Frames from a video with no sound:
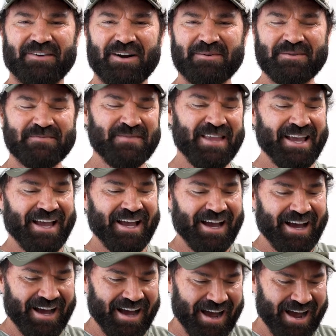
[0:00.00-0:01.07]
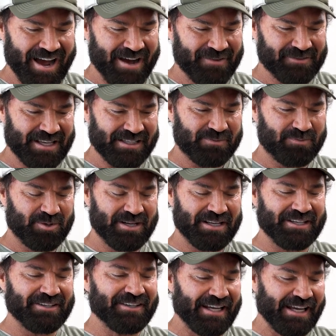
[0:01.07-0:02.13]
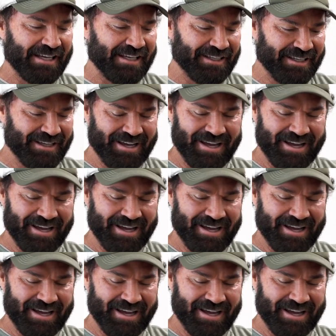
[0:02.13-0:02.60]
from him. That's pretty unique,